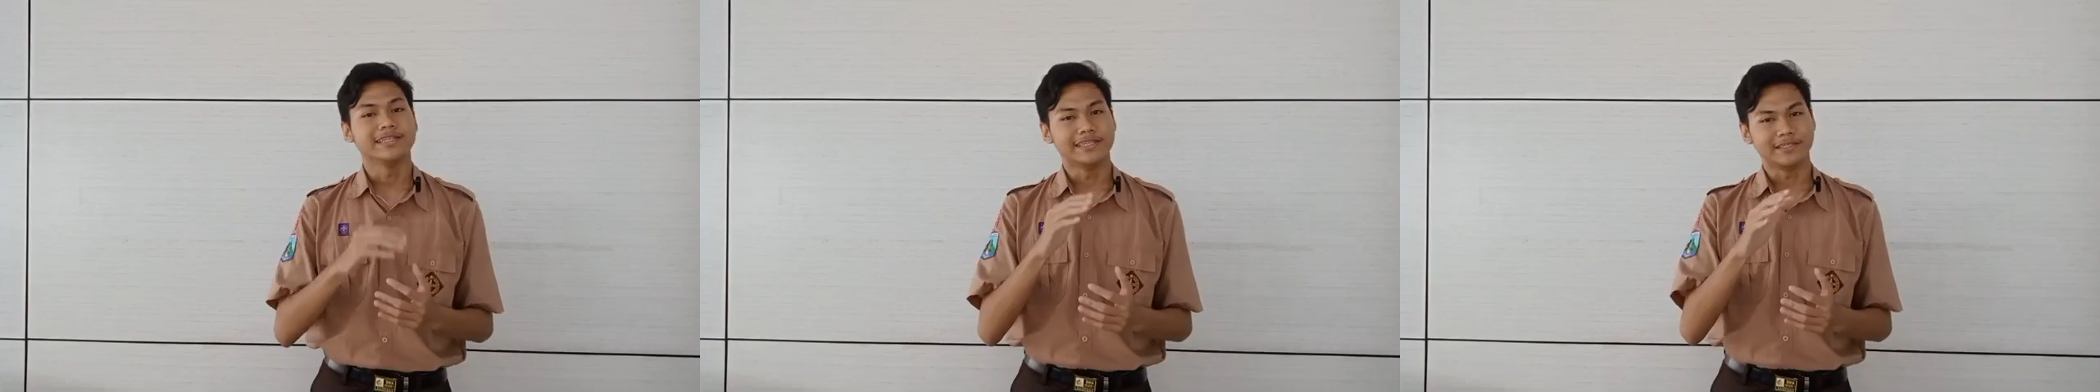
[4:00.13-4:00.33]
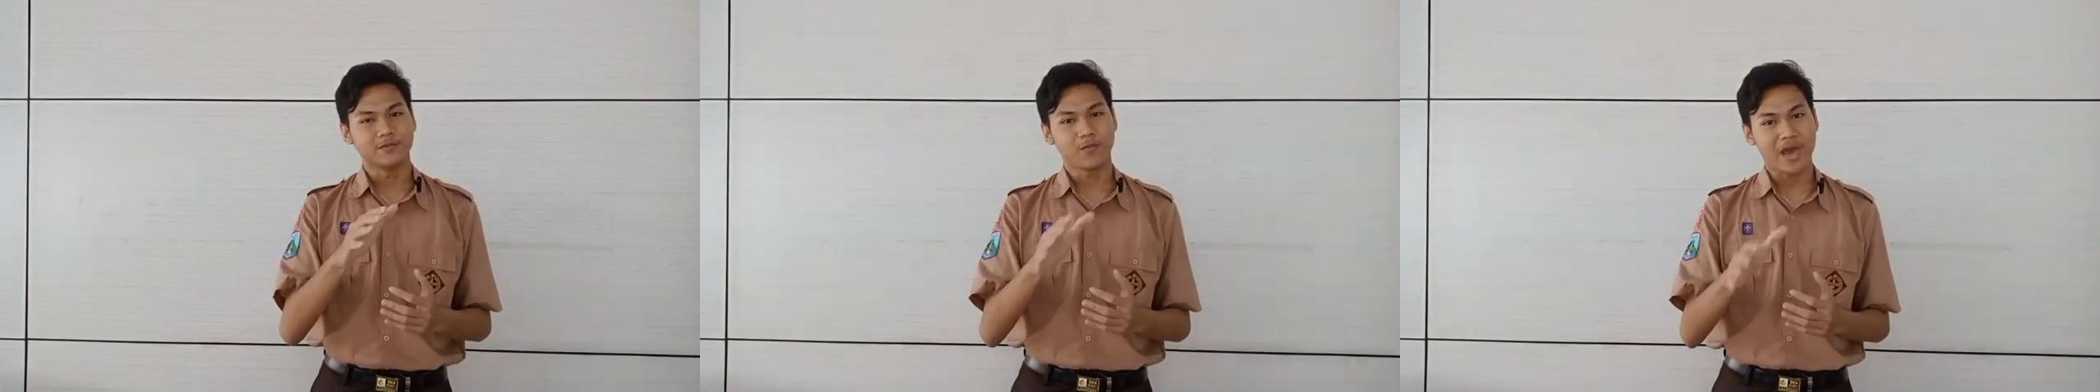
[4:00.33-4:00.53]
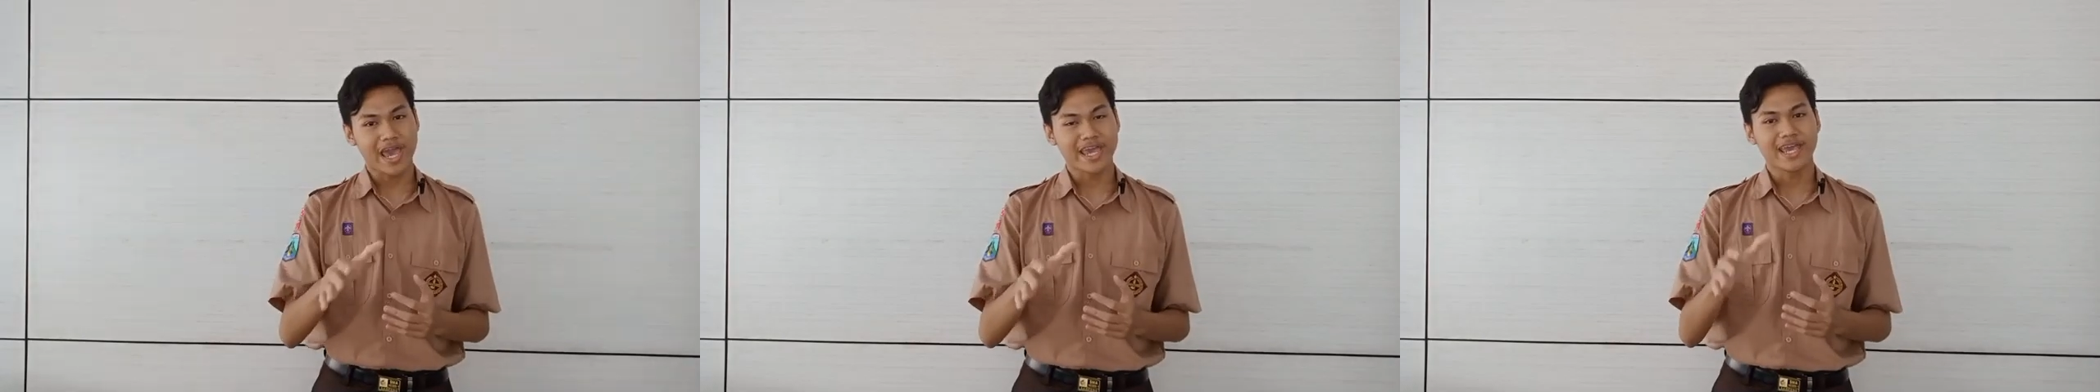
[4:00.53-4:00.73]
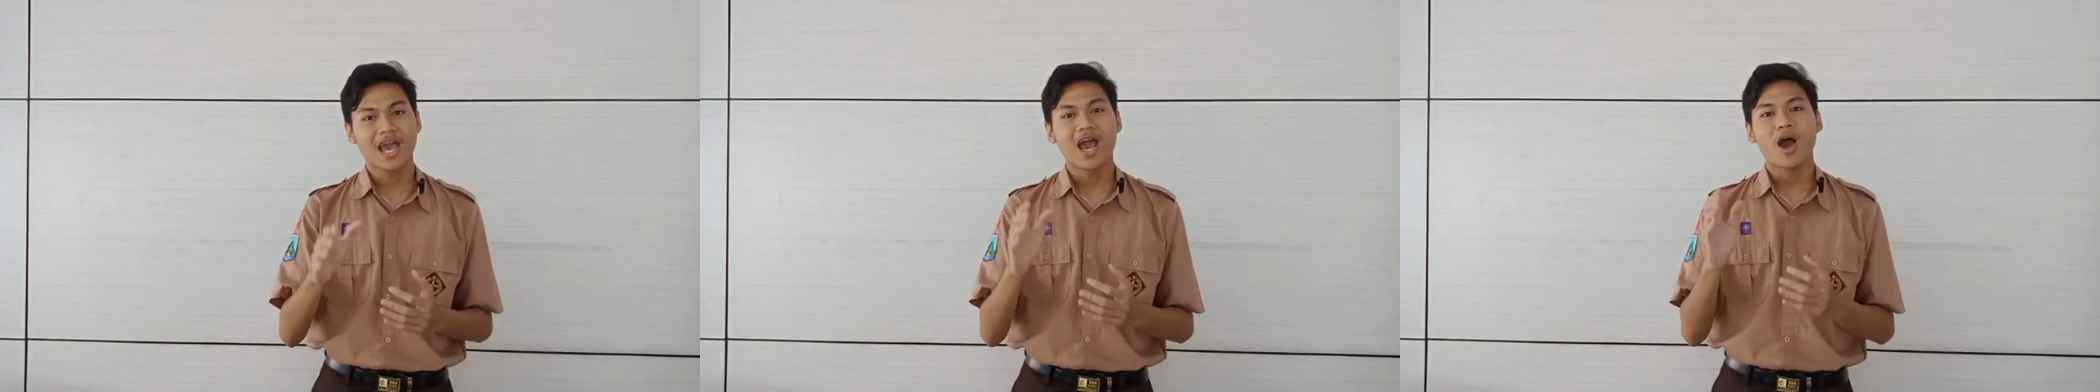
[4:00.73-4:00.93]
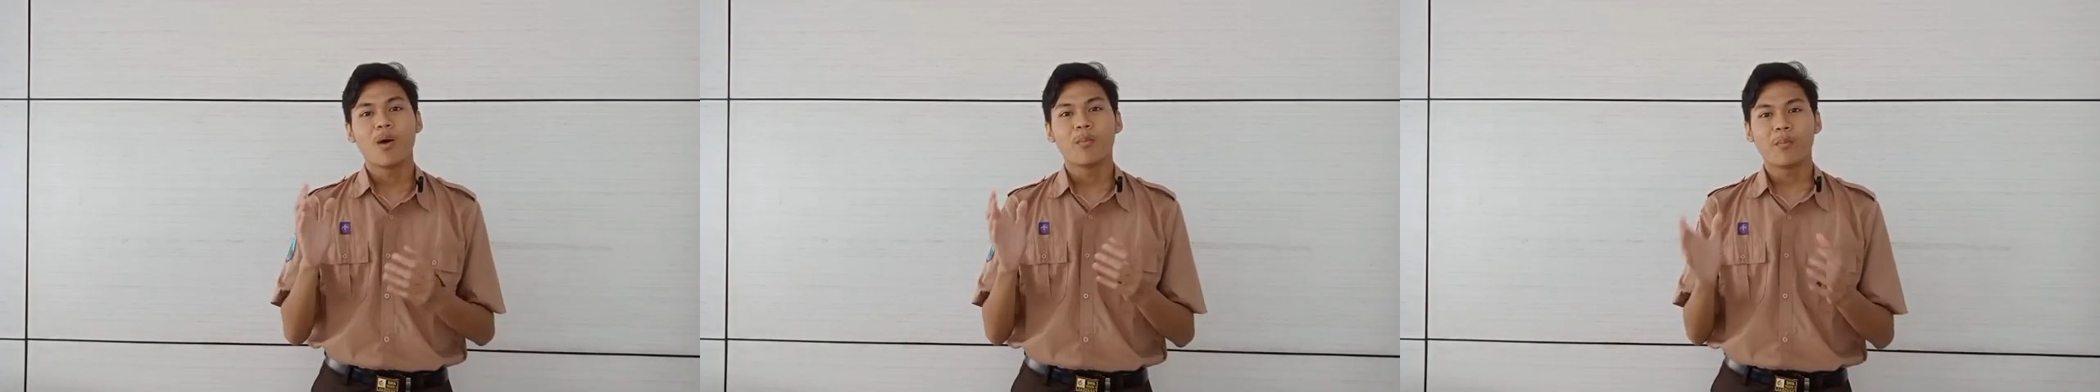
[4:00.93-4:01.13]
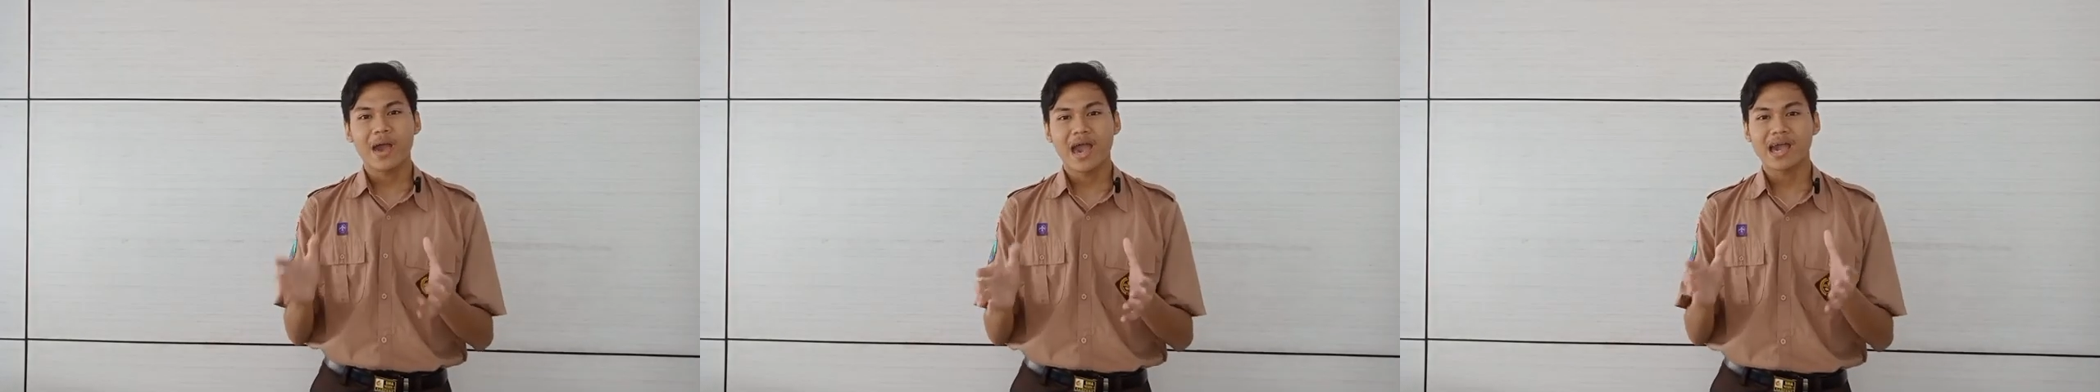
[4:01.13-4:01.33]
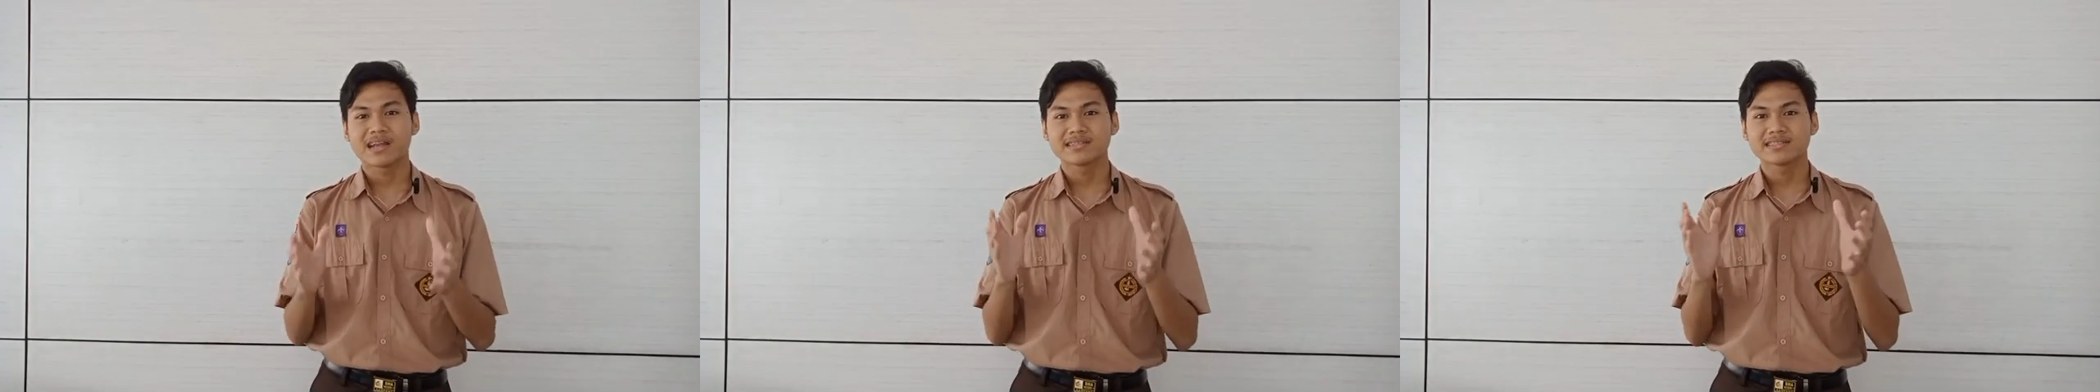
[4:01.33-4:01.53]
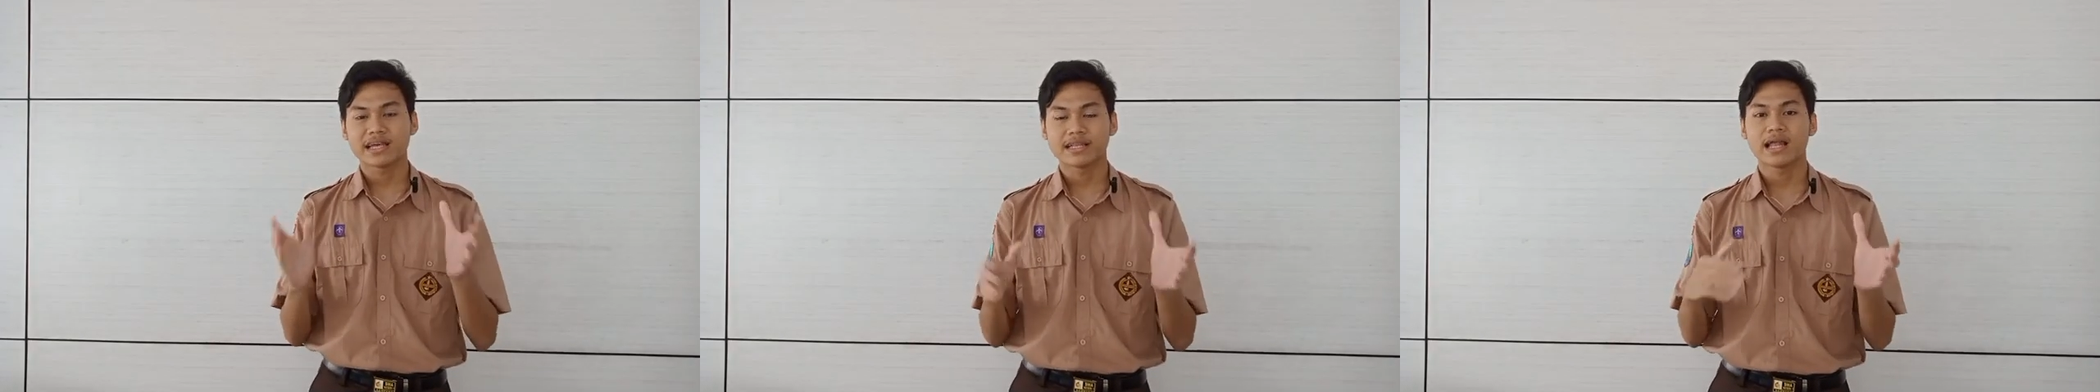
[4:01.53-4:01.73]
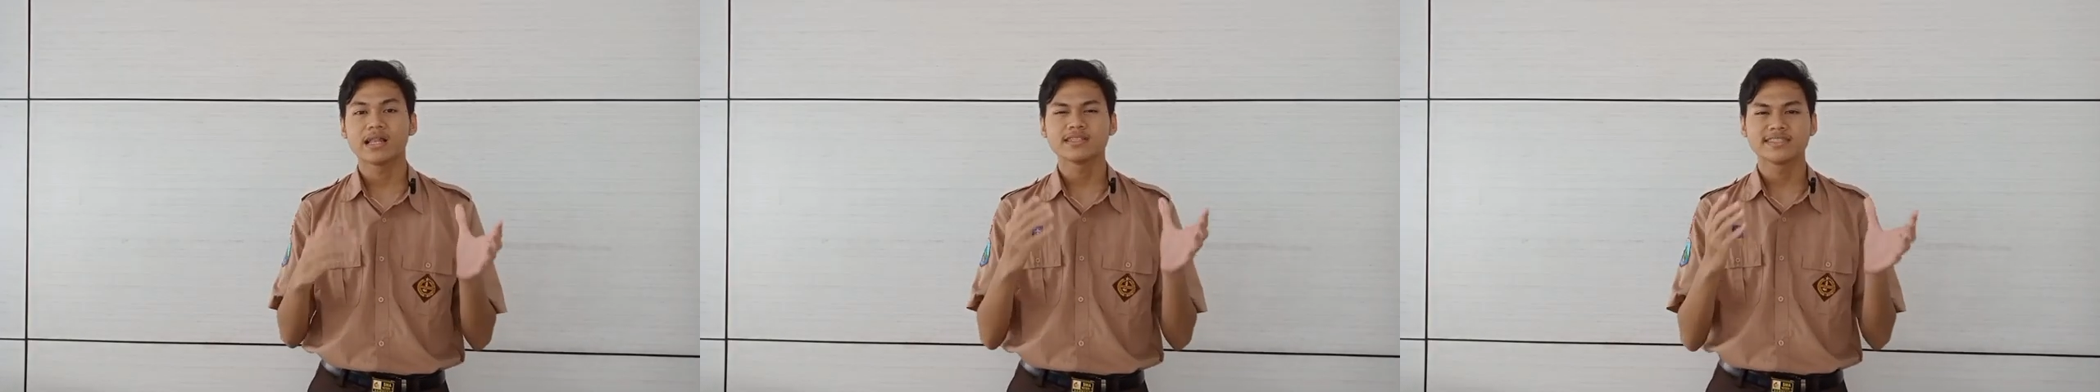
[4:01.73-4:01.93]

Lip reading: In this way, parents can